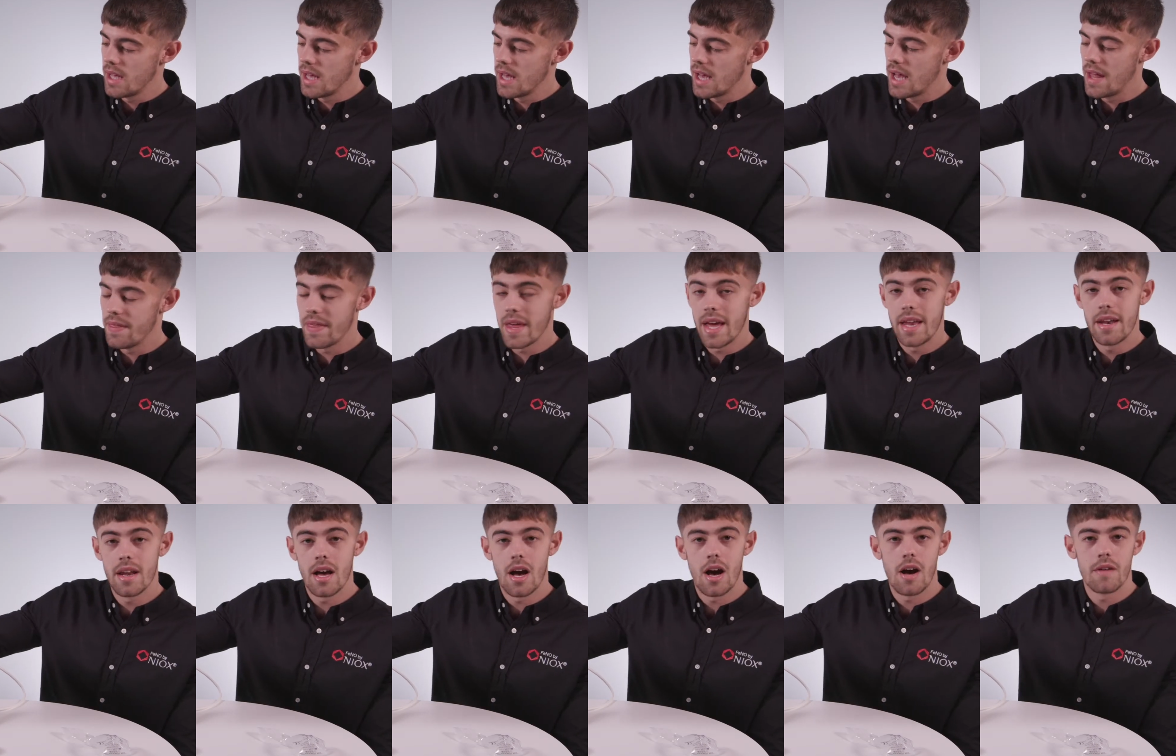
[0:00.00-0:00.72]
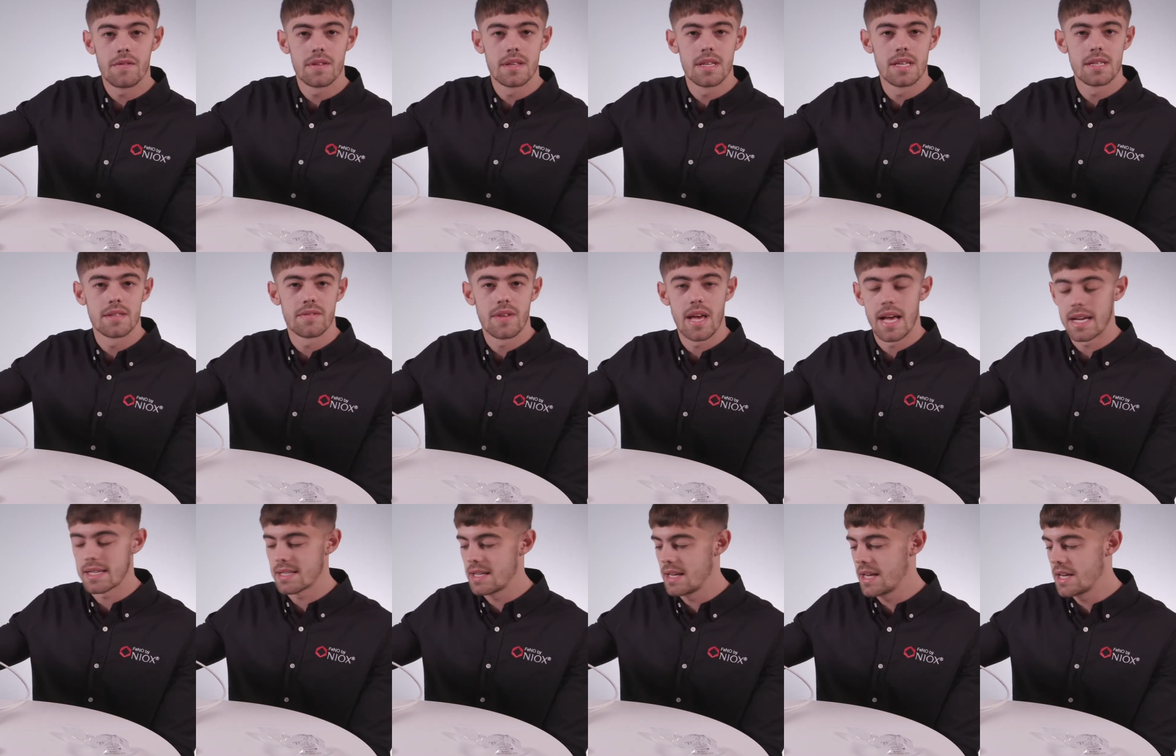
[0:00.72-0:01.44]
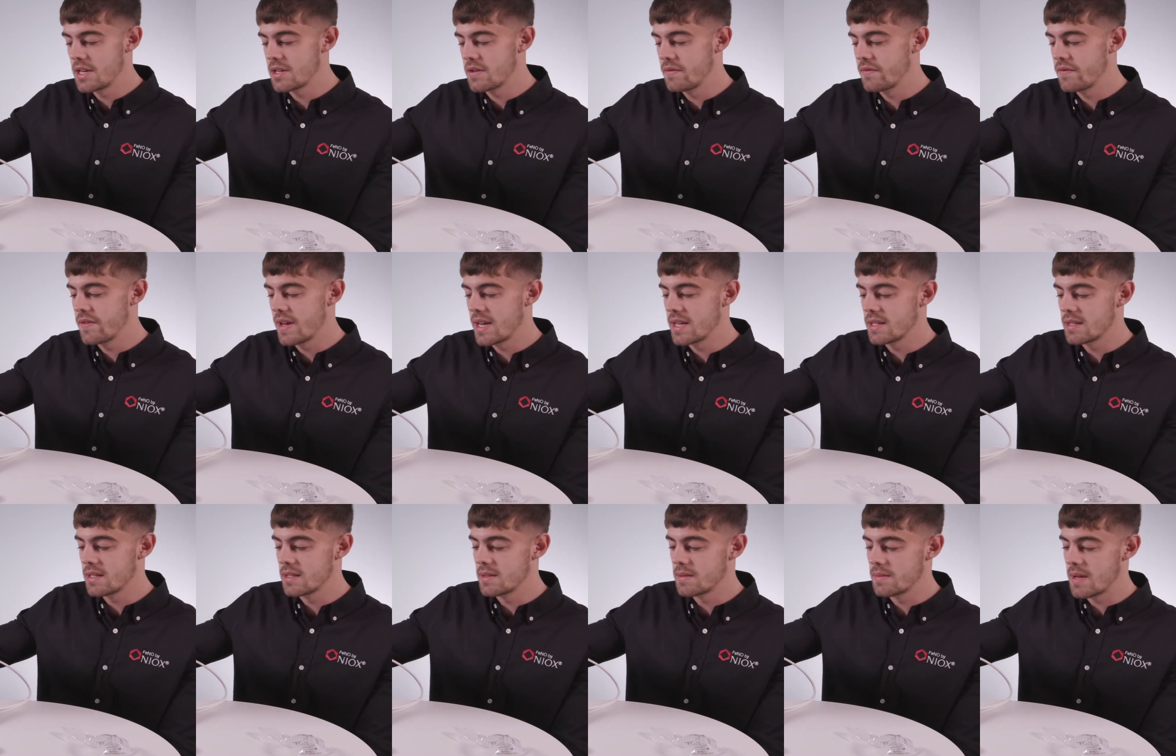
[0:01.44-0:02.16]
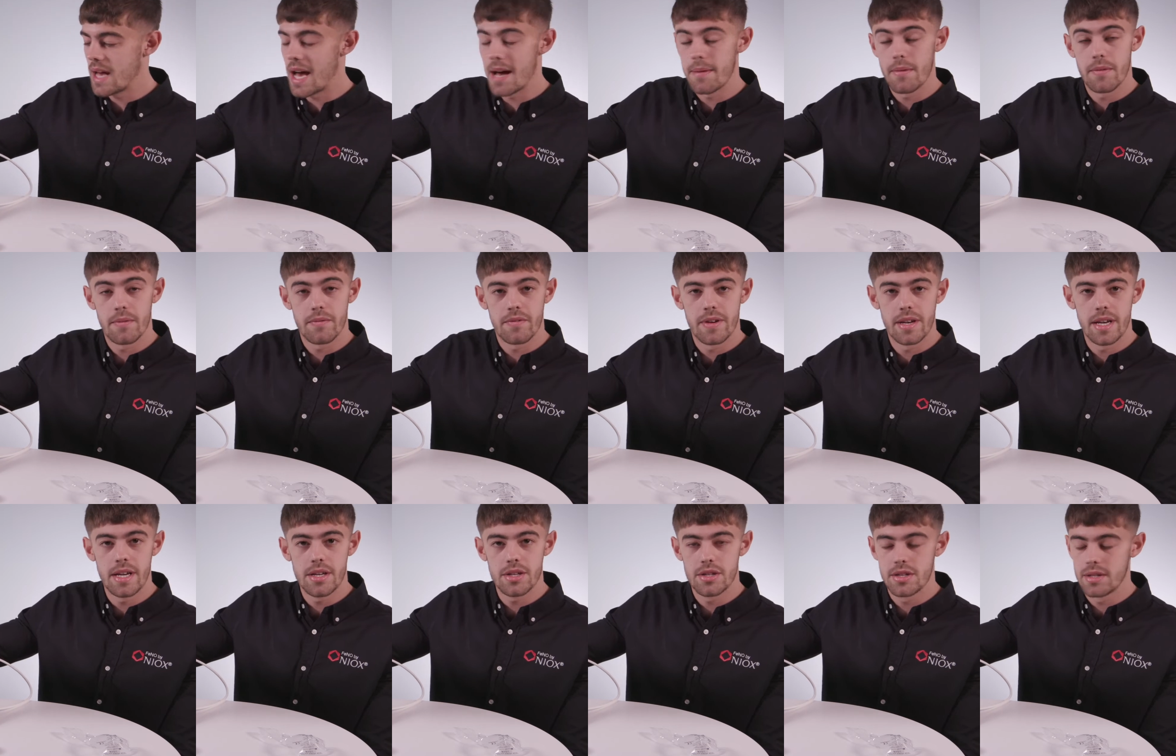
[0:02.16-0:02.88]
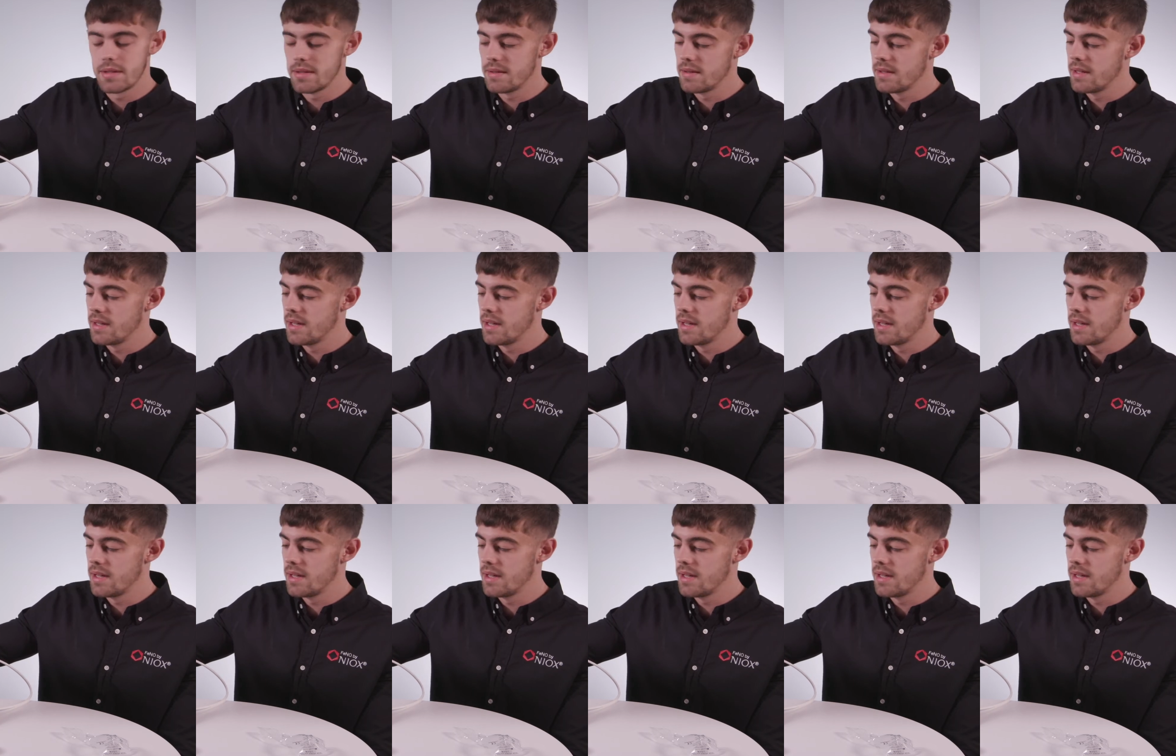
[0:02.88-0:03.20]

And then after this exhalation phase has finished,